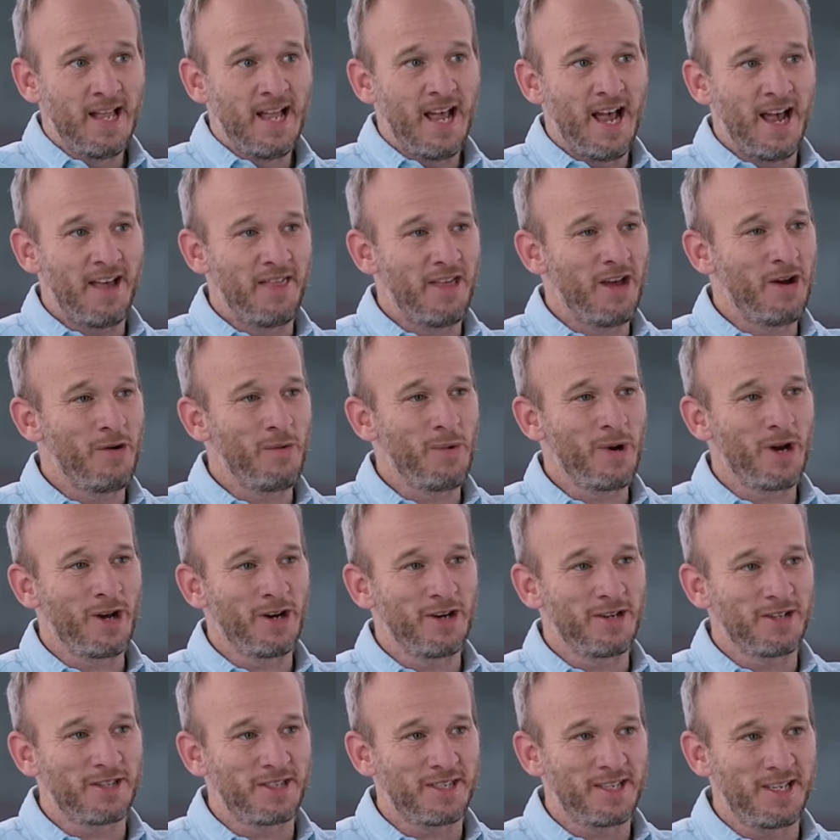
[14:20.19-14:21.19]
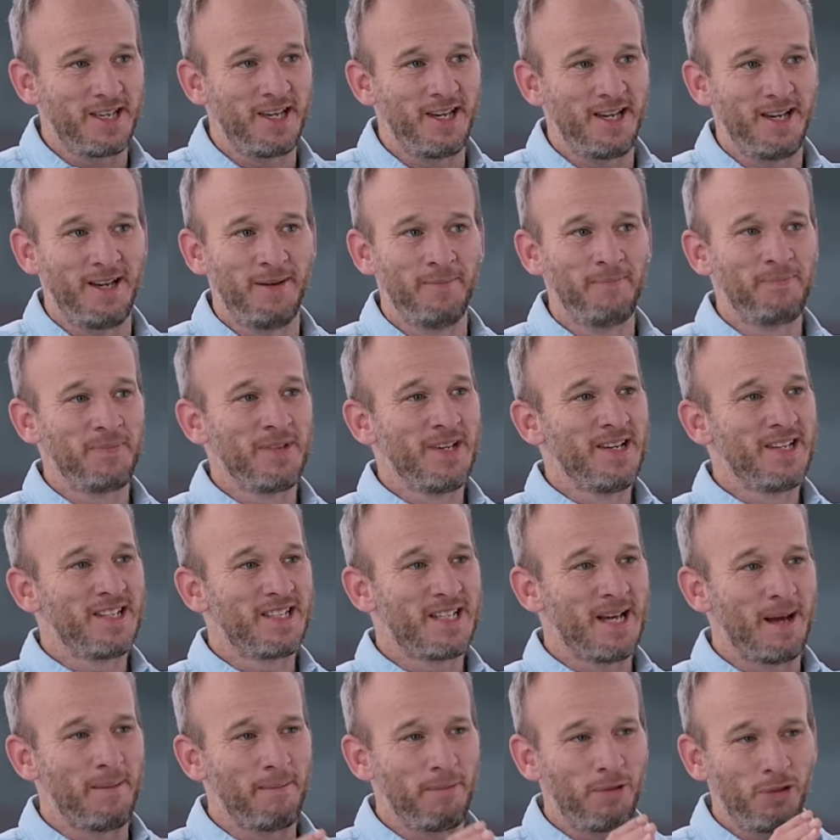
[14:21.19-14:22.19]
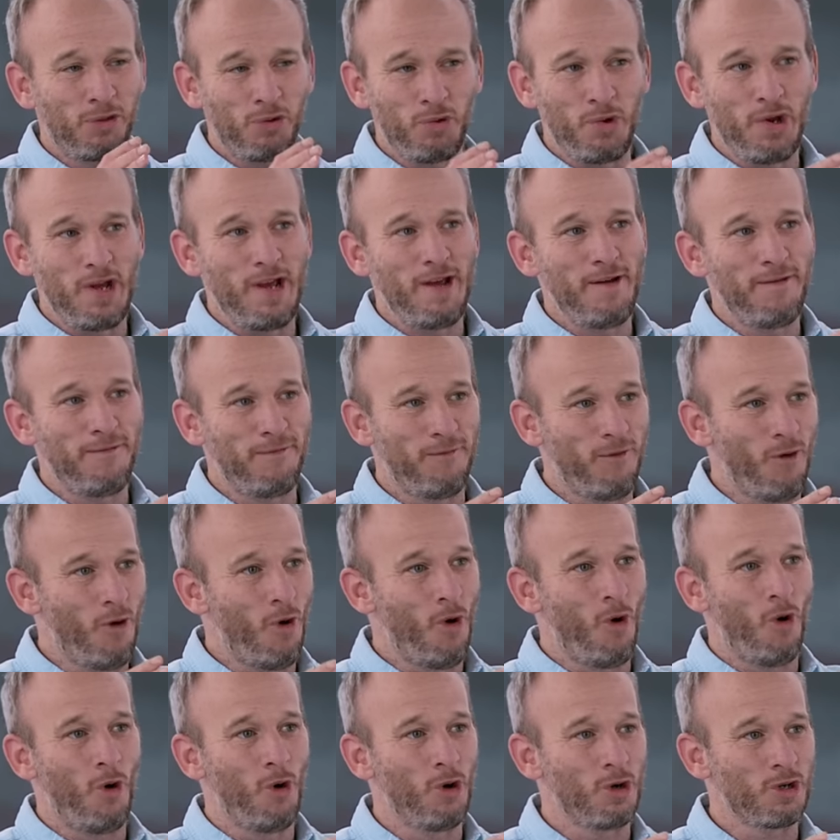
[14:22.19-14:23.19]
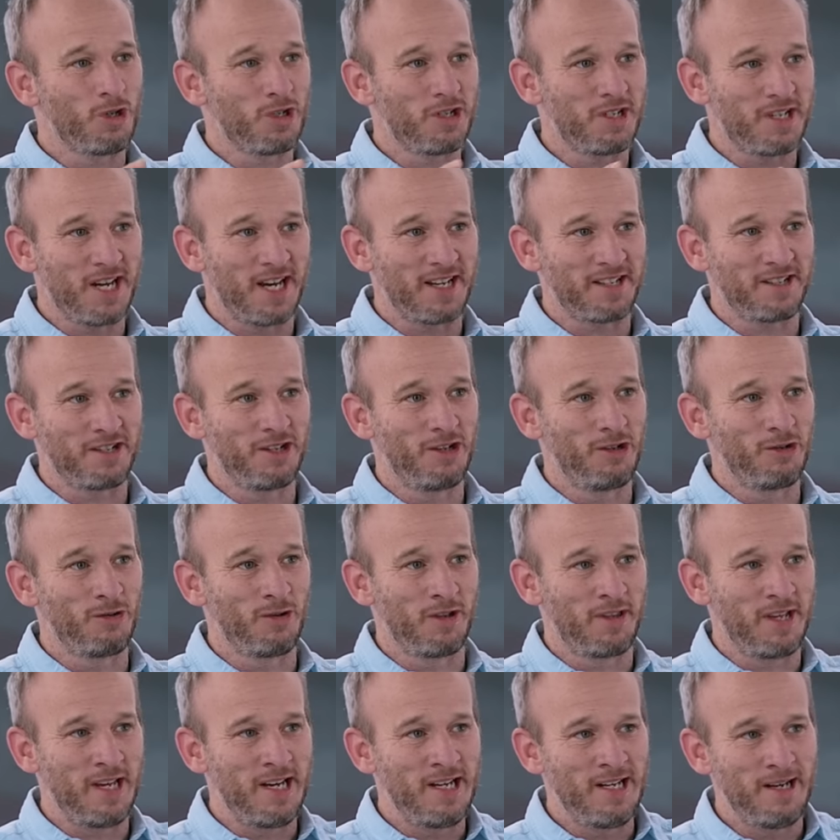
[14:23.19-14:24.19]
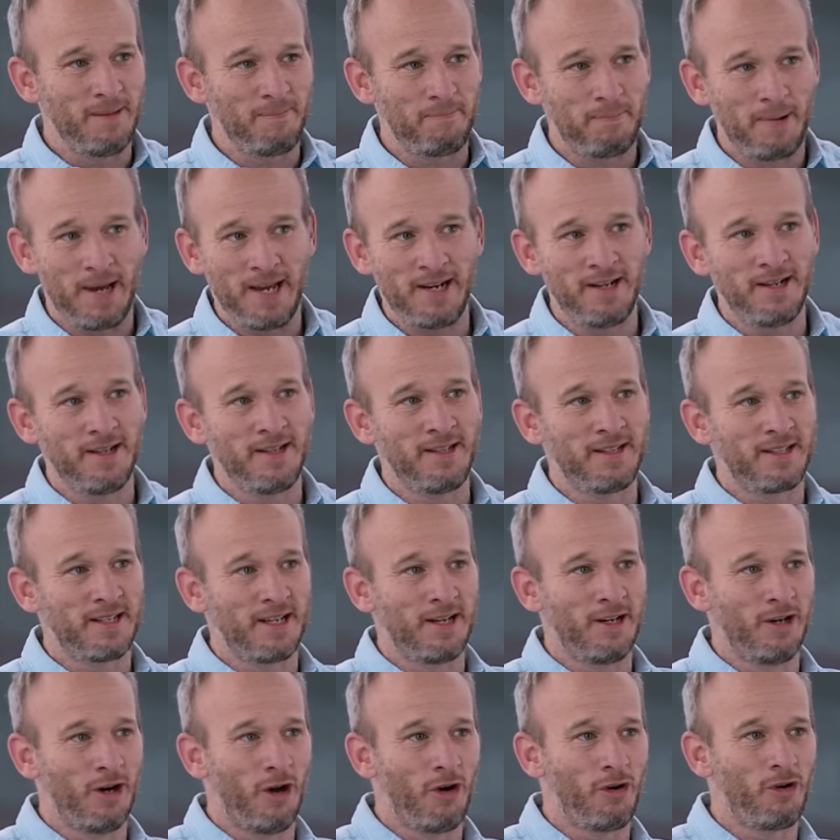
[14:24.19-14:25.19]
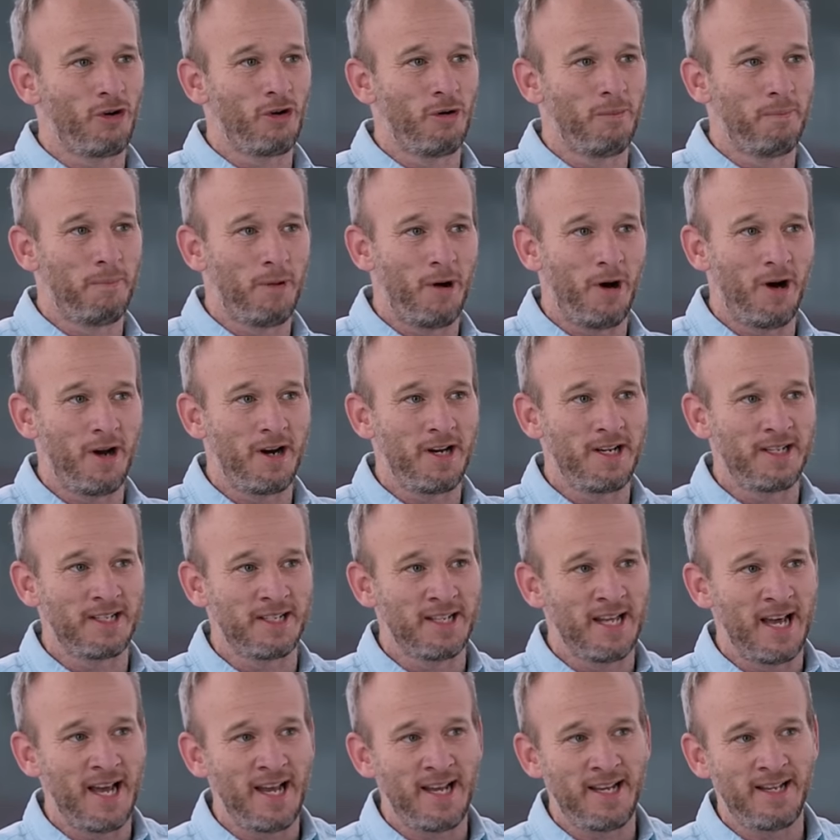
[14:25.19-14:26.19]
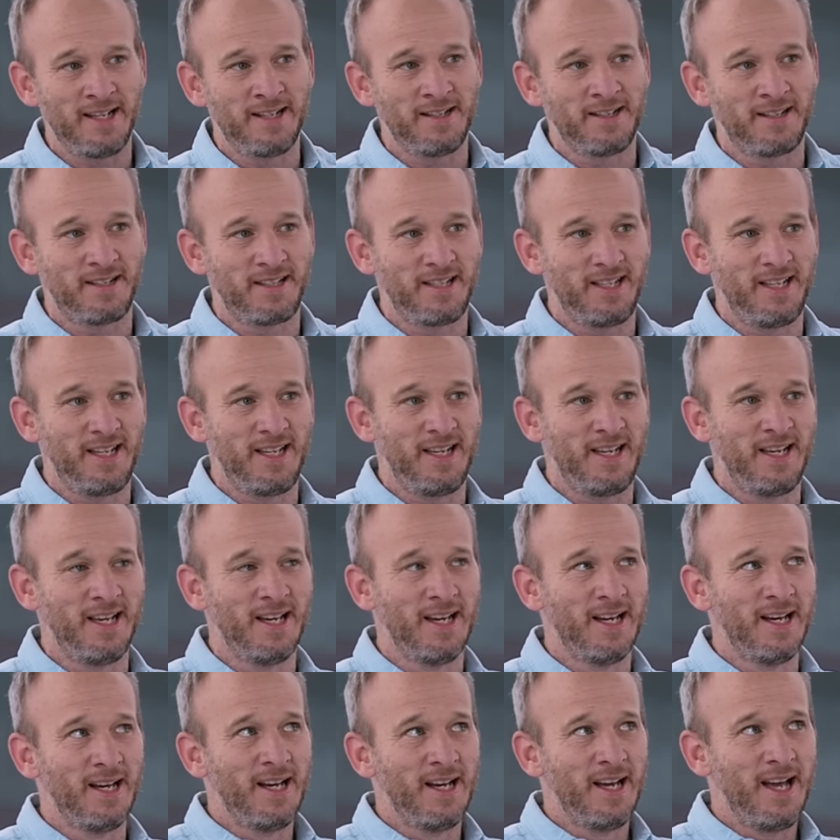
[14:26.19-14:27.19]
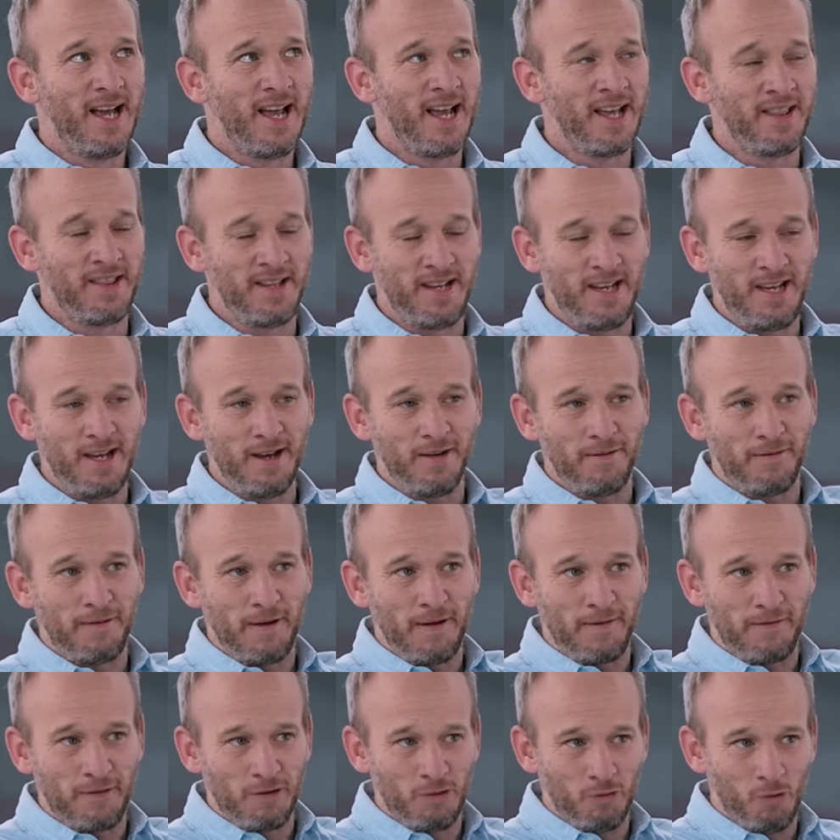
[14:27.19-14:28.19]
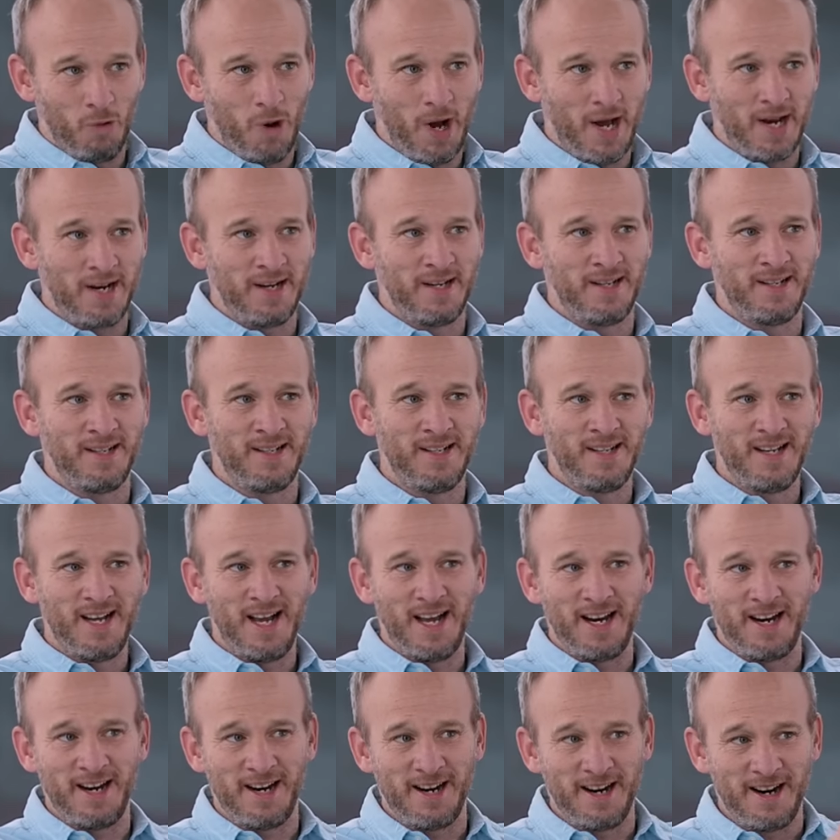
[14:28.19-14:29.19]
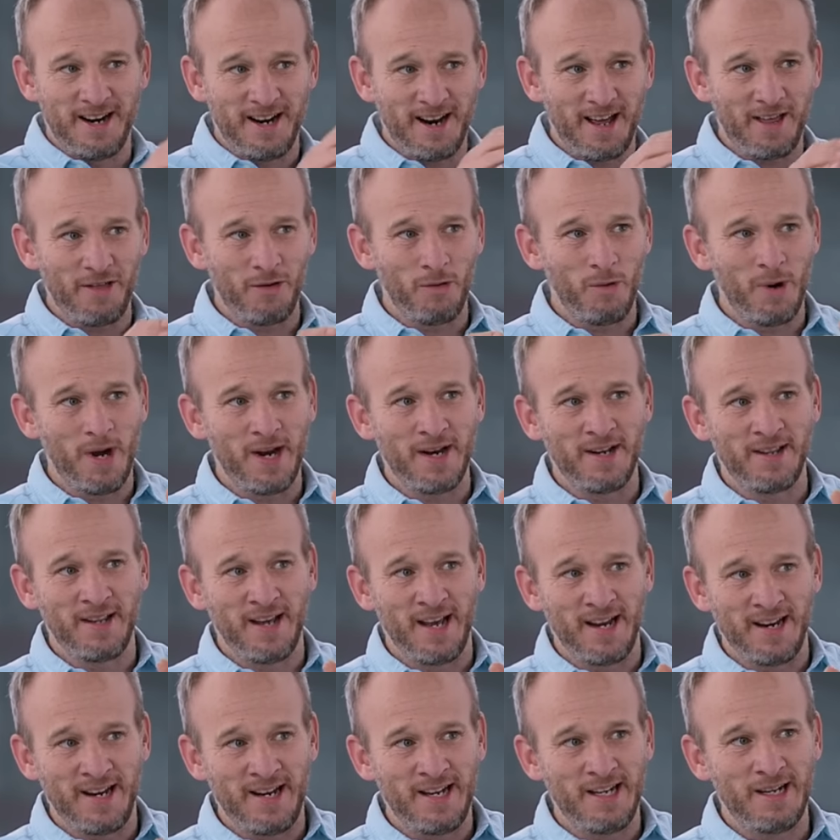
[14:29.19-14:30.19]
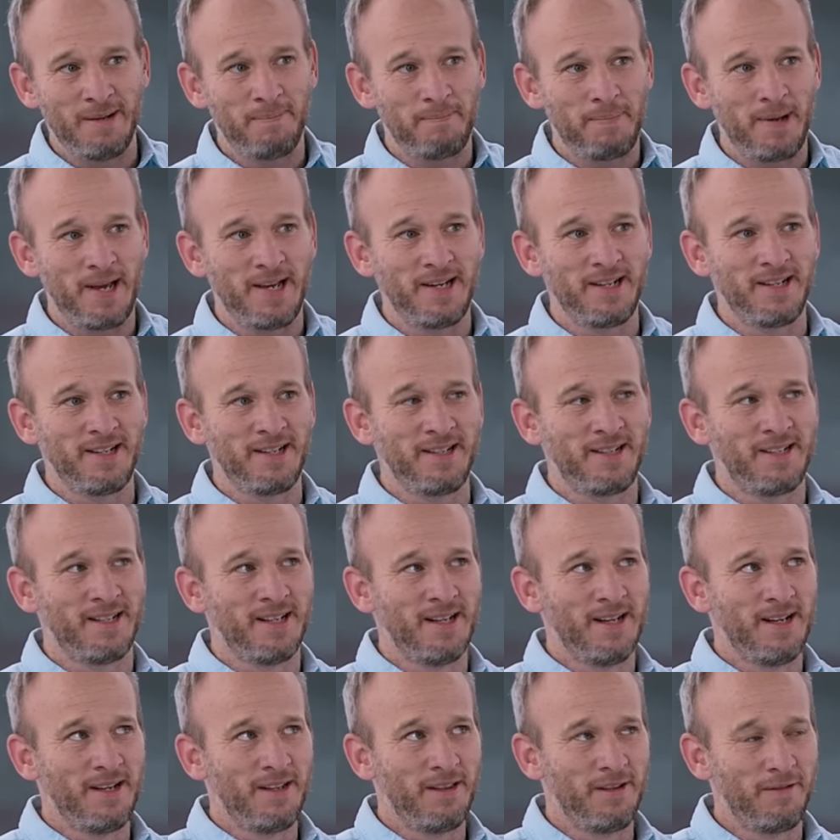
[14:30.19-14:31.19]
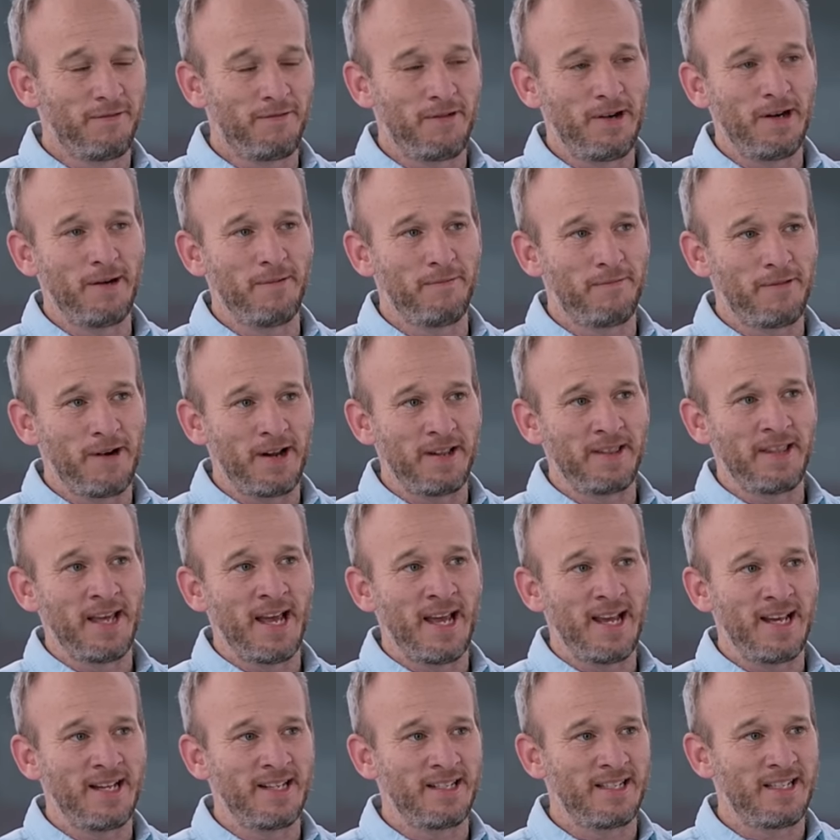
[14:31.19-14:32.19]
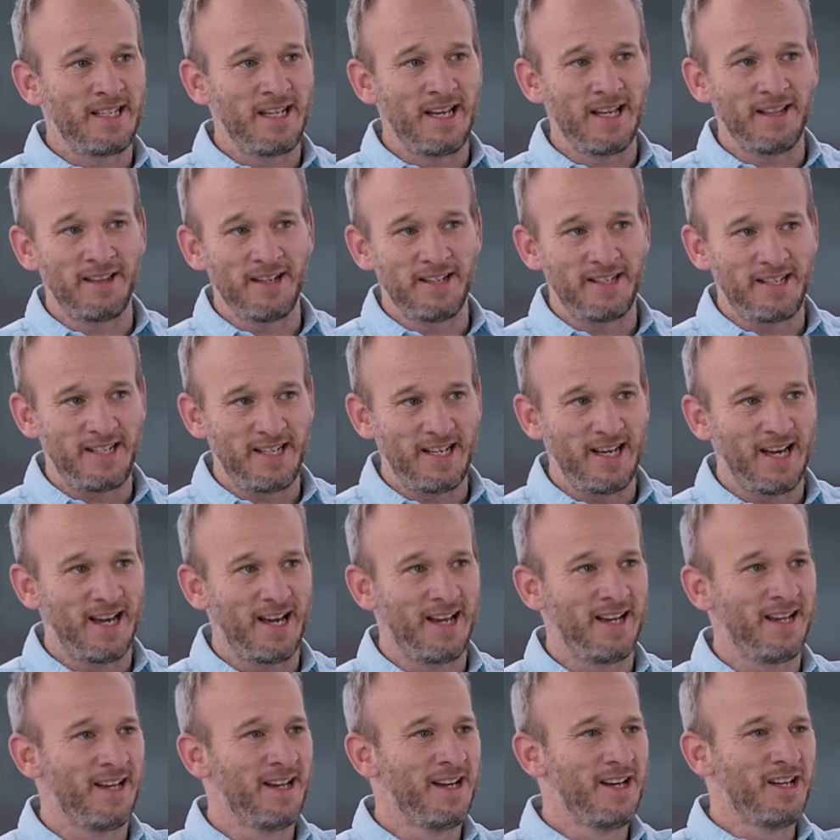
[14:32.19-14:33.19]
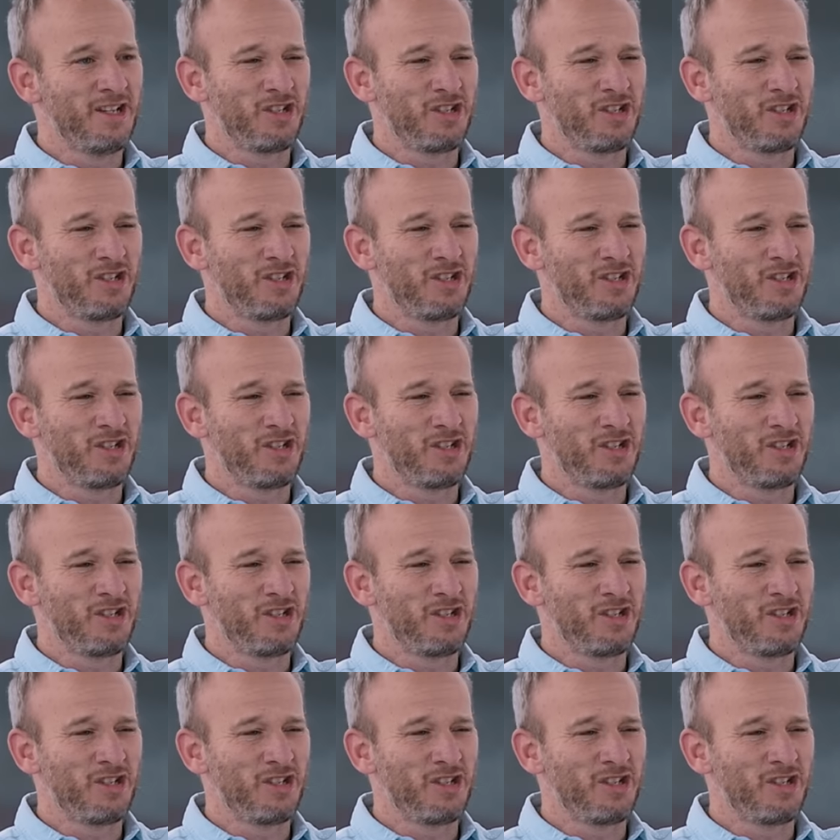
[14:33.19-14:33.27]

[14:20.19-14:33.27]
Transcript: And then we're going to see some three, four horse tussles with independents and local parties and the ANC and the EFF in one, and then another one, an independent the Freedom Front, the ANC, and the DA.